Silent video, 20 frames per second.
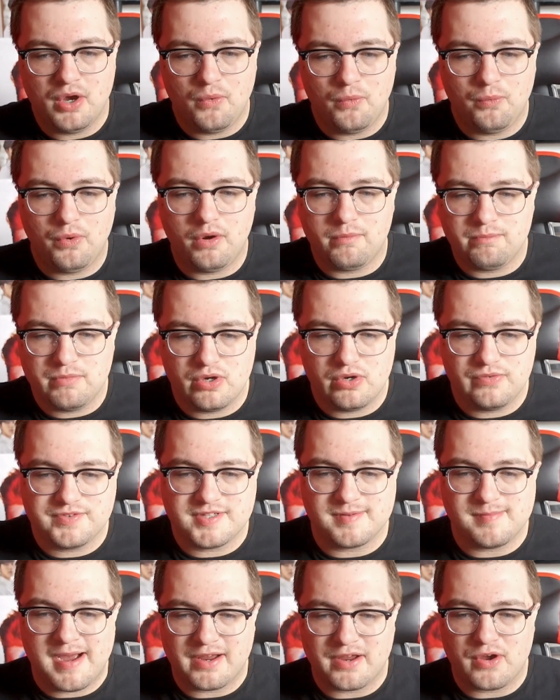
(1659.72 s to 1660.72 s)
what moves
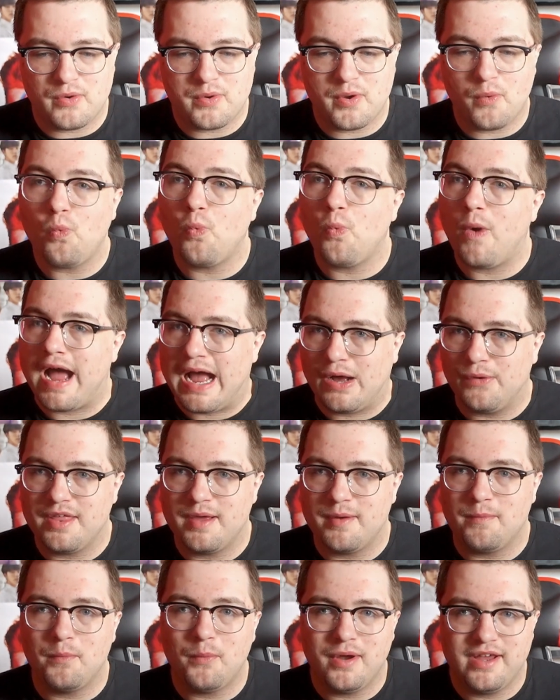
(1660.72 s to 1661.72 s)
am I going to wow
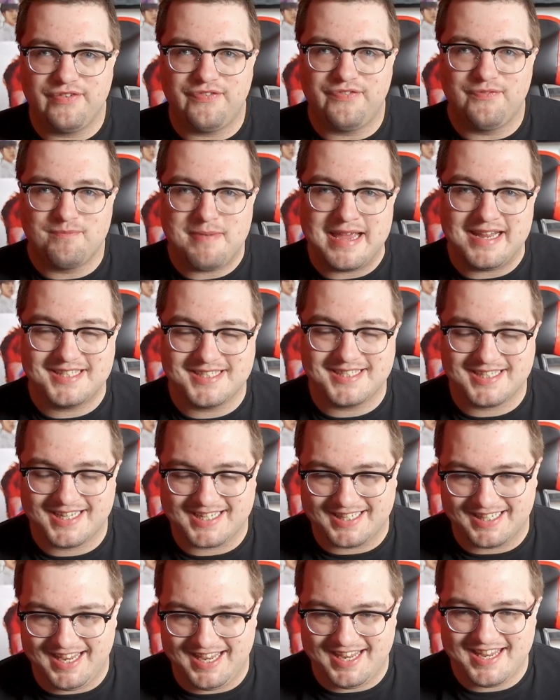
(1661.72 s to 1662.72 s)
them with,
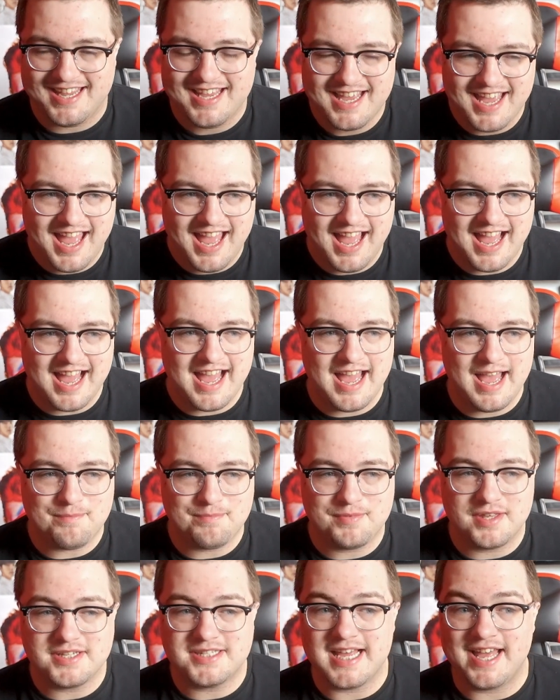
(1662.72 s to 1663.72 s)
basically,
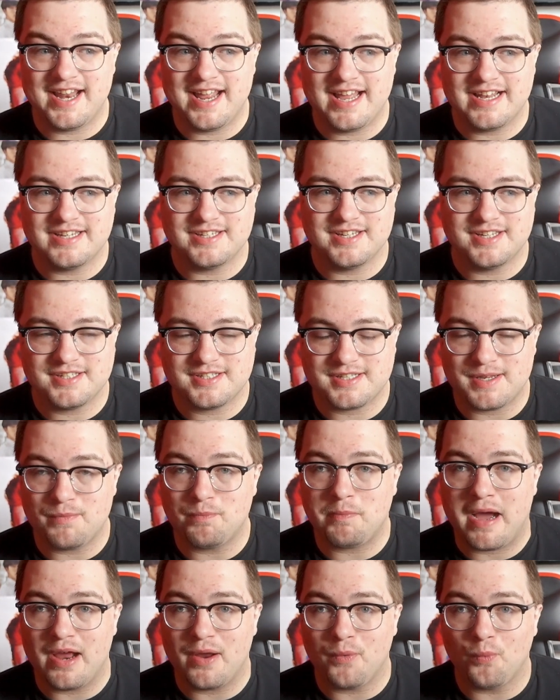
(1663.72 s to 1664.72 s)
the dead enders. And
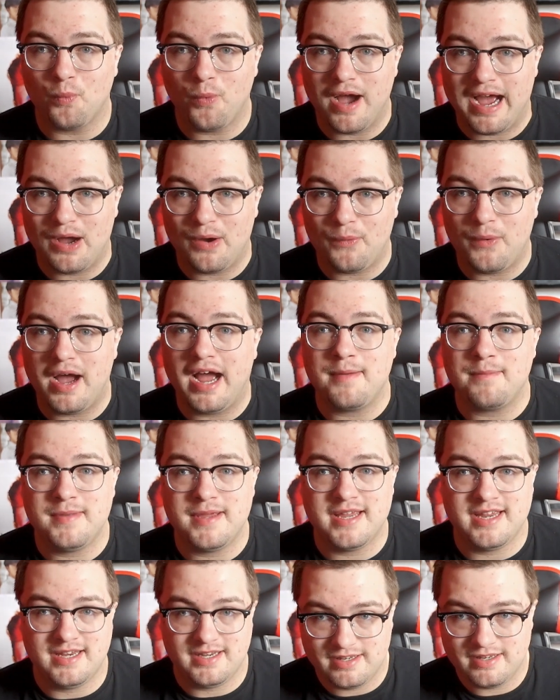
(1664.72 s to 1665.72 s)
by wow, I
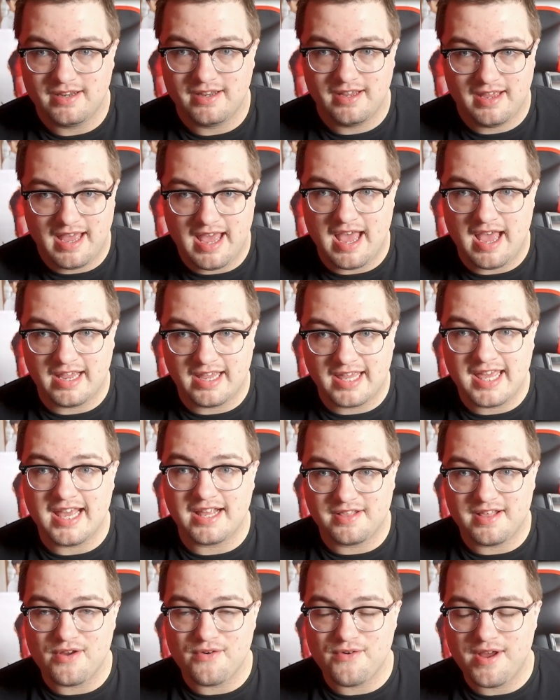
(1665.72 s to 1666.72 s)
mean...
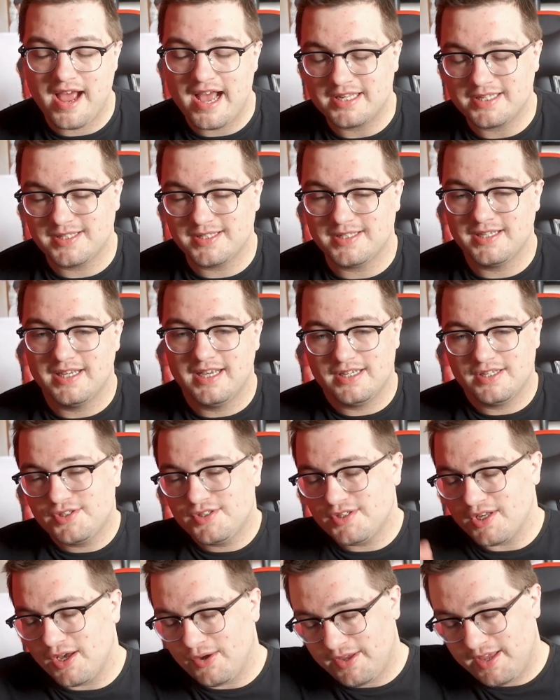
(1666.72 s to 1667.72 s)
kick their ass.
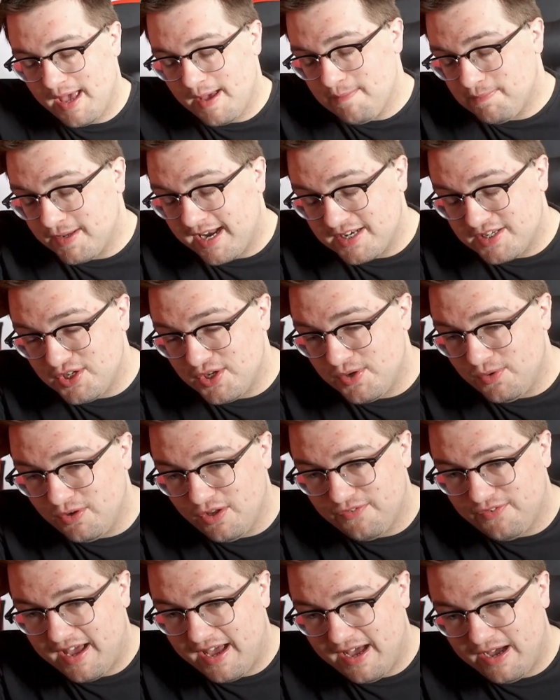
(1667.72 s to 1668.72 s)
So yeah, but I do
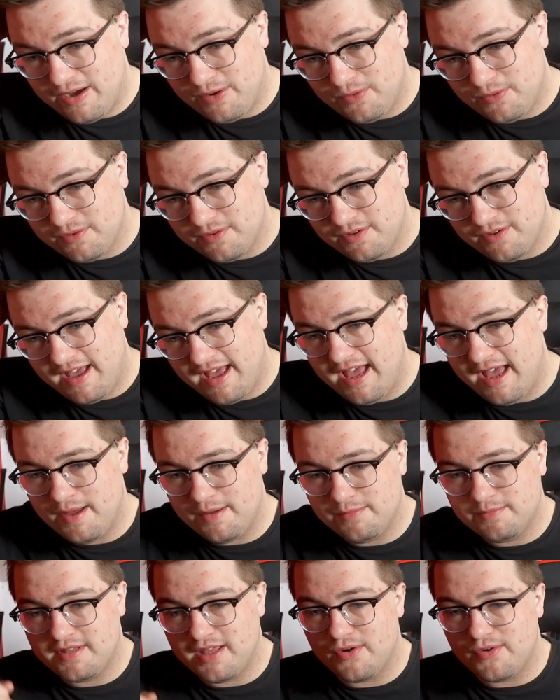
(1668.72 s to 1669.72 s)
love how
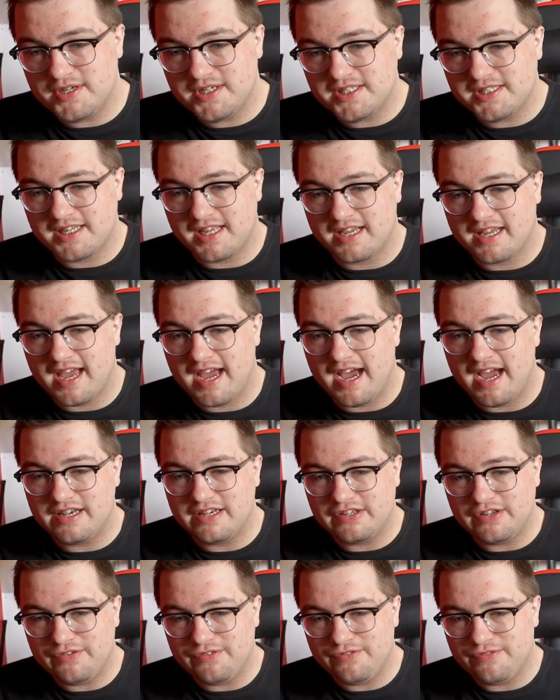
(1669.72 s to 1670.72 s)
there is a
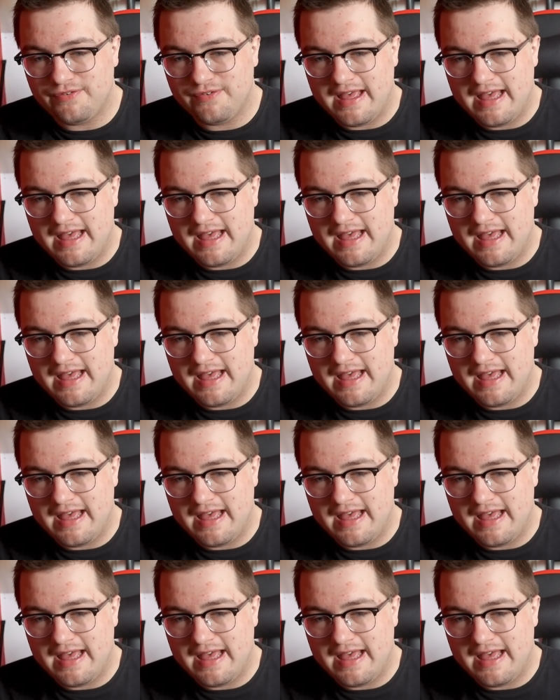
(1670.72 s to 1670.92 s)
kind of